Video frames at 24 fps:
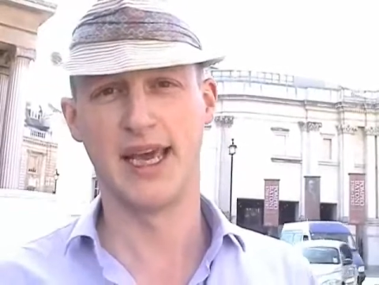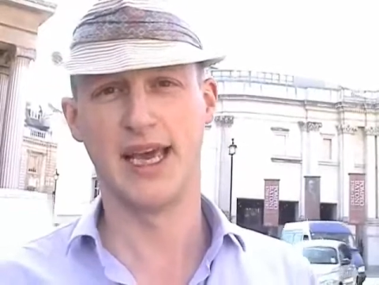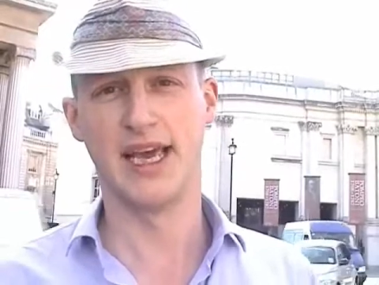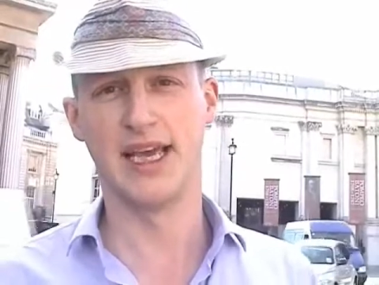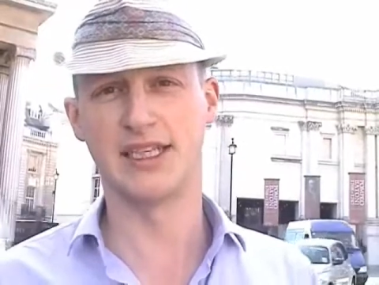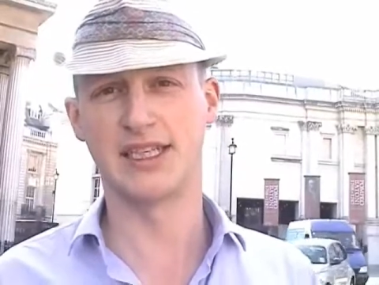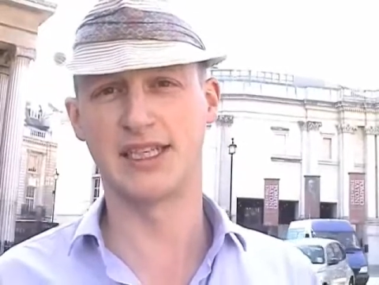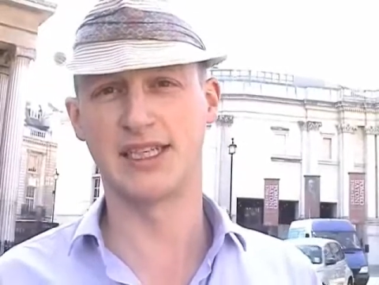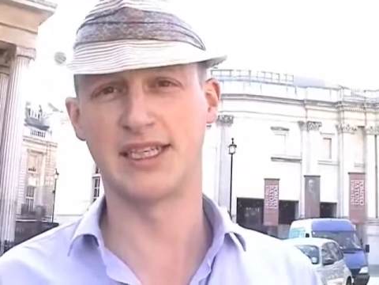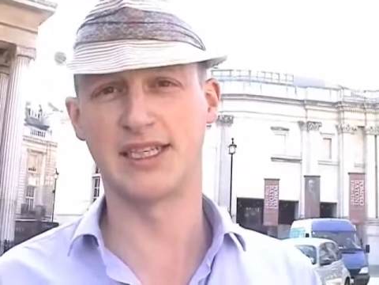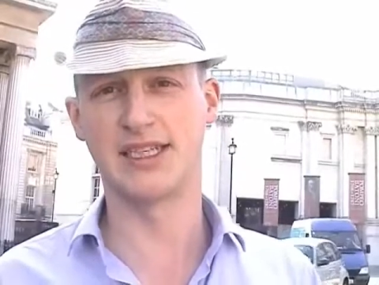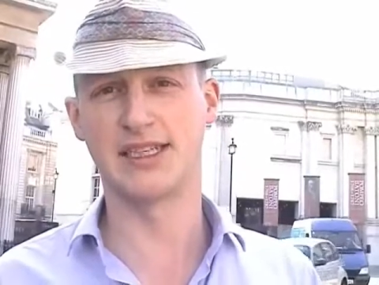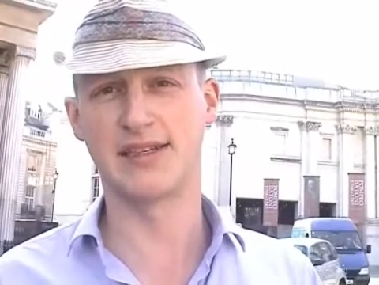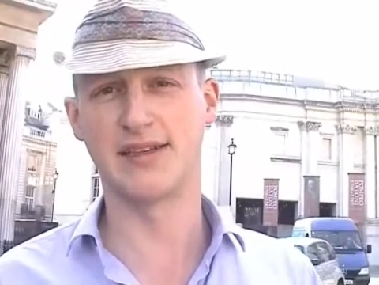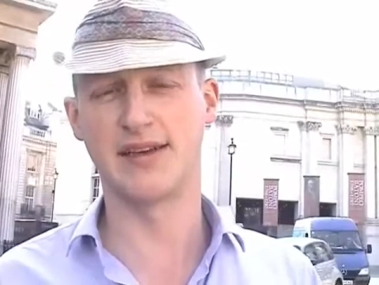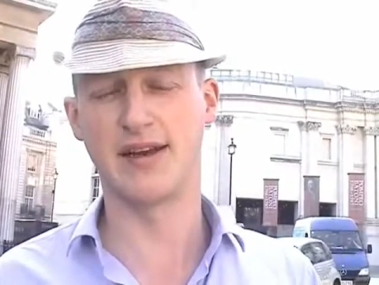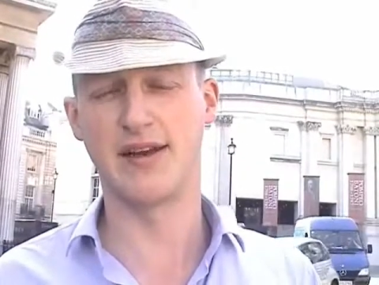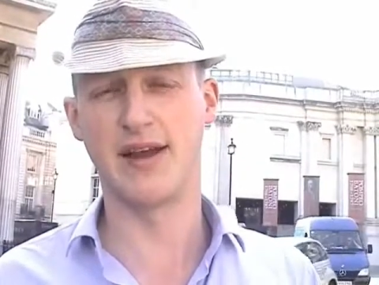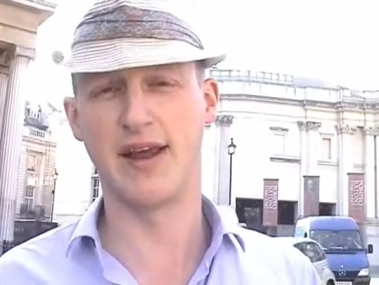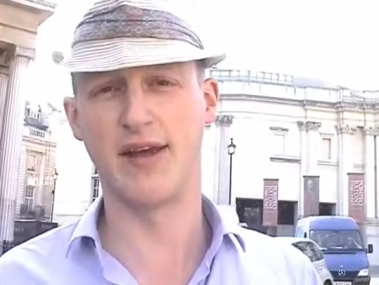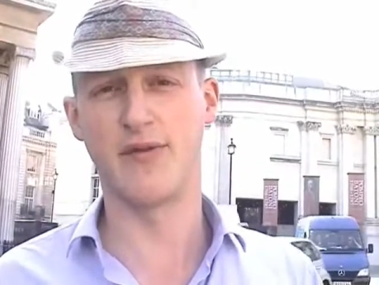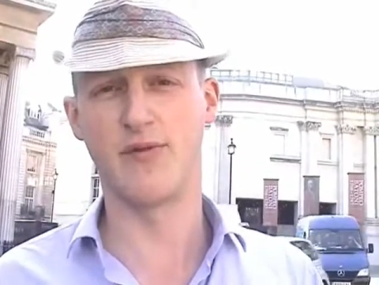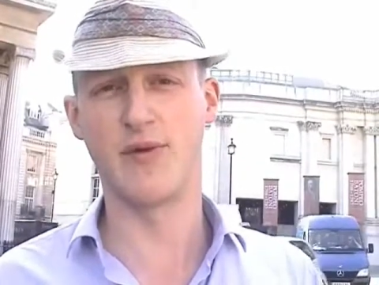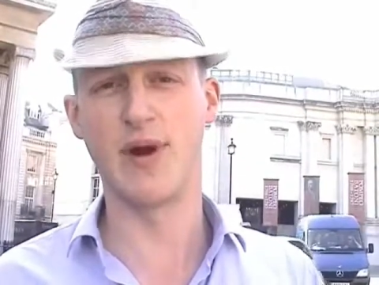its
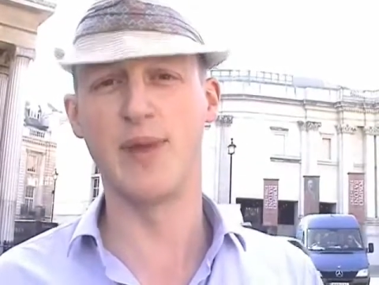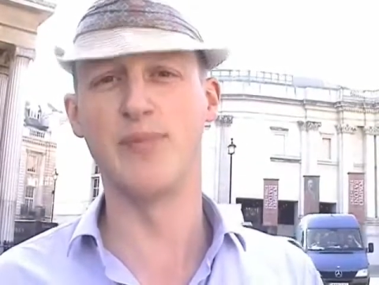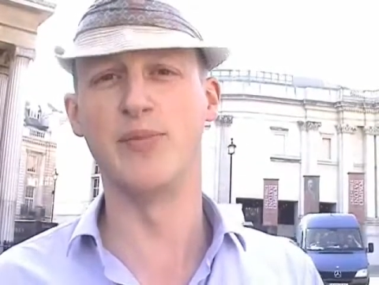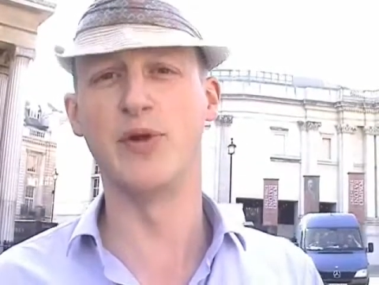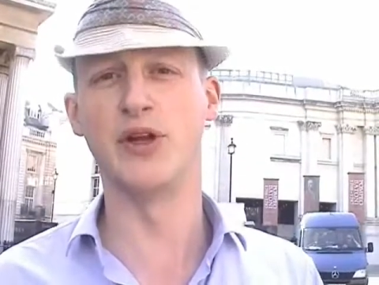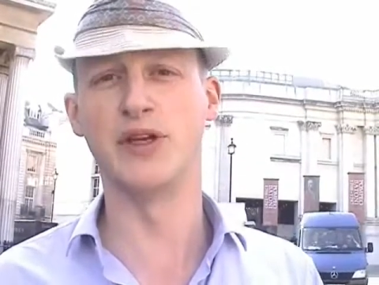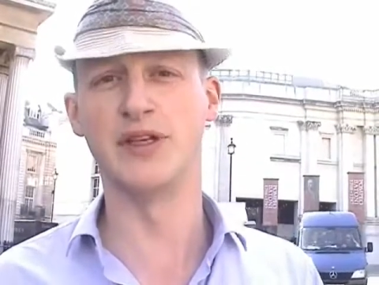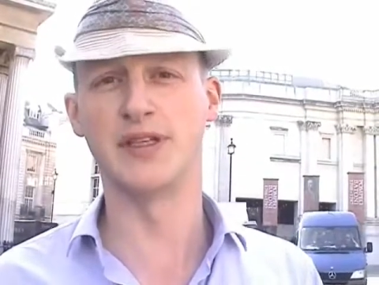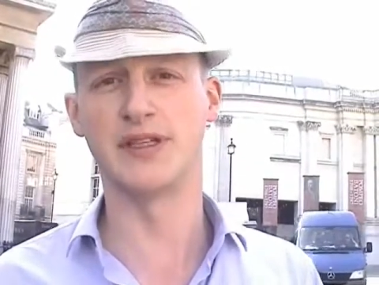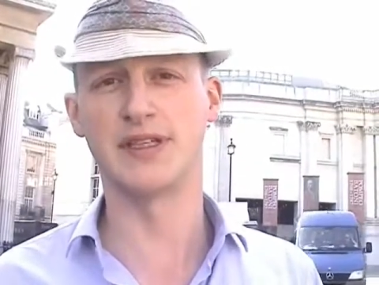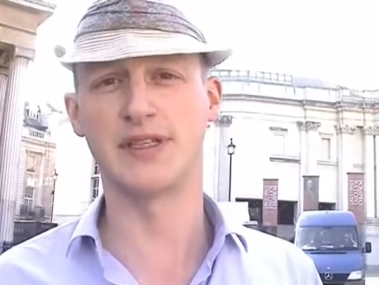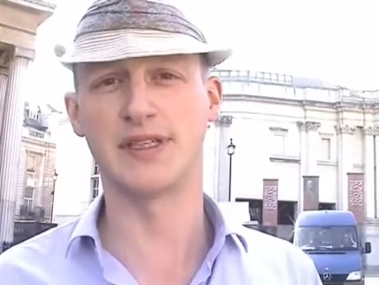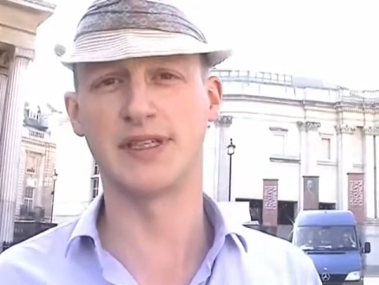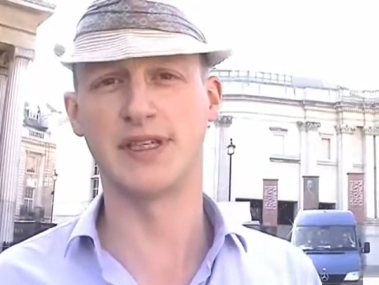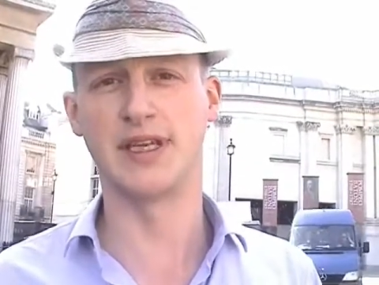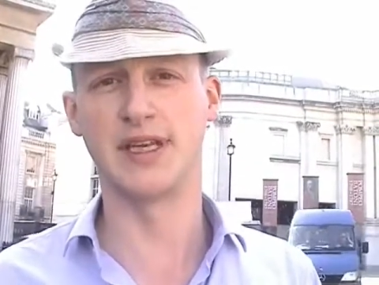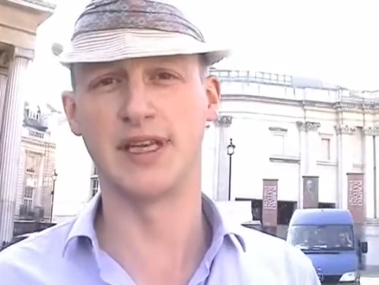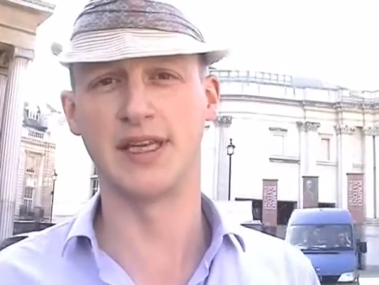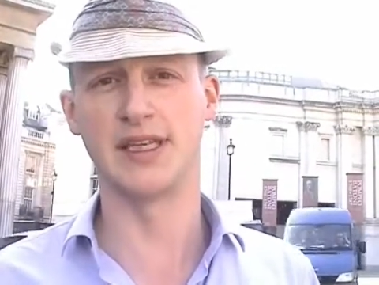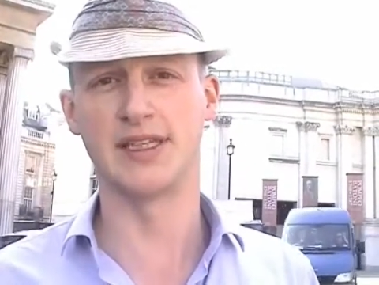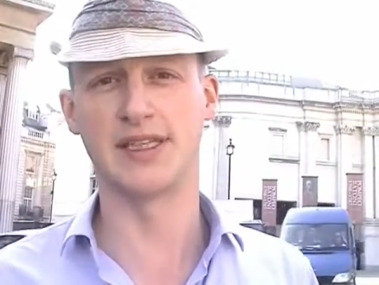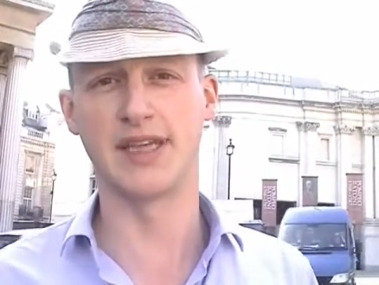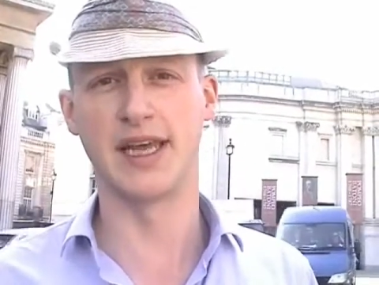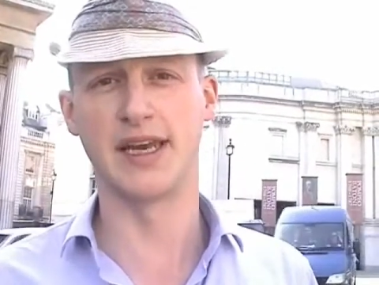remnants
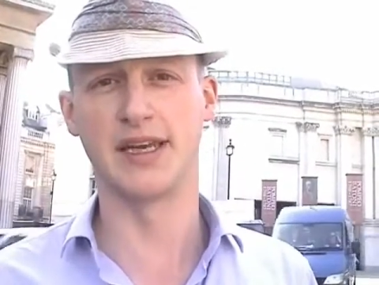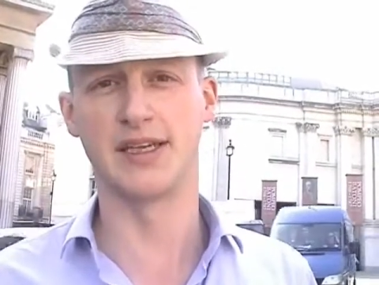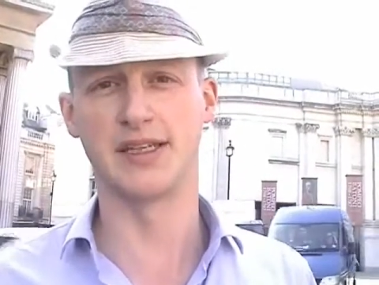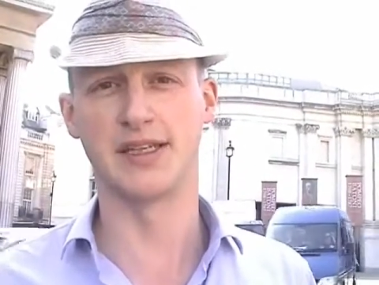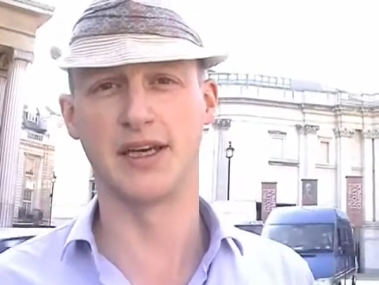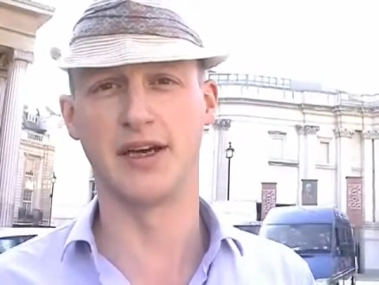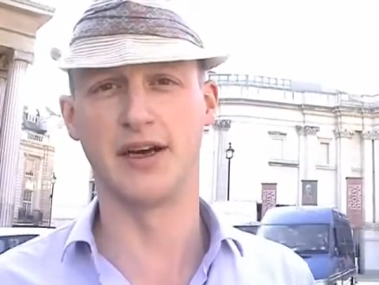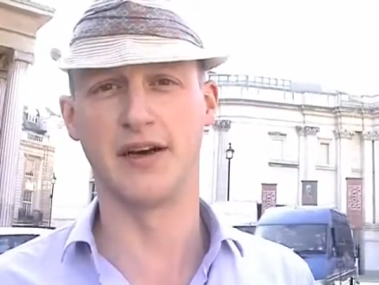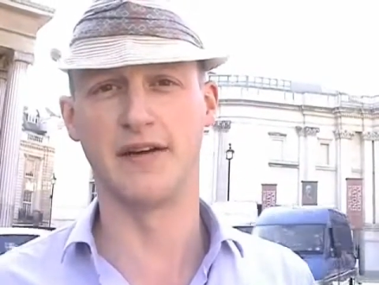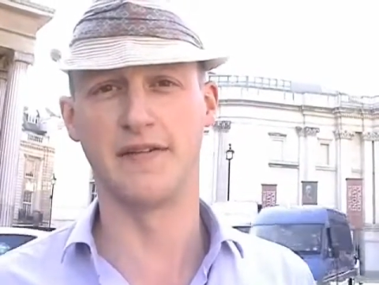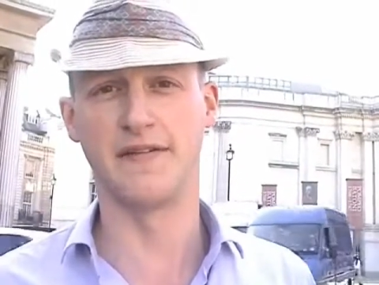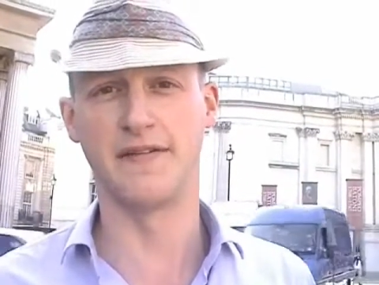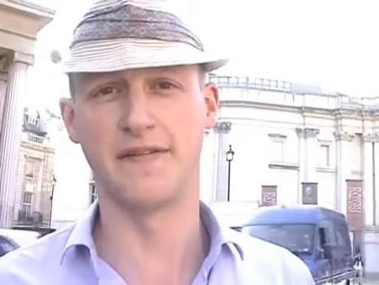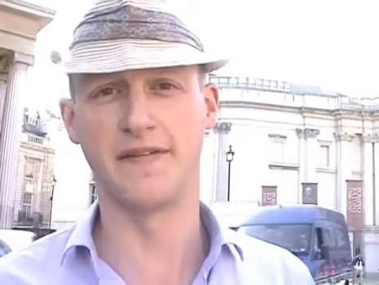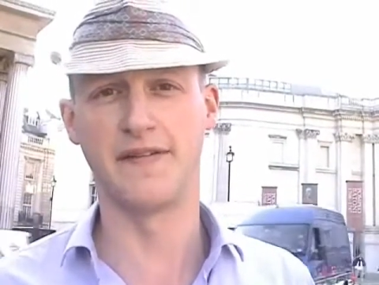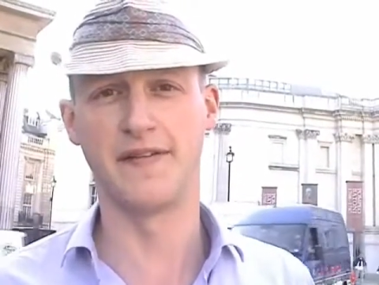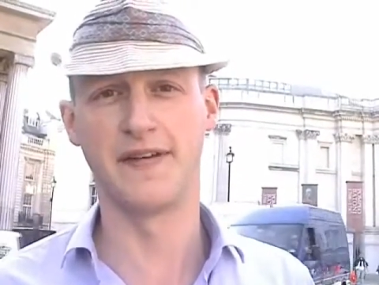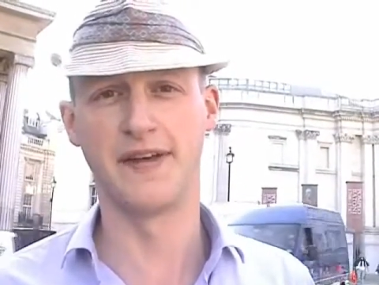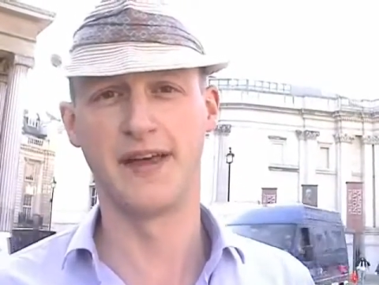in the cenotaph,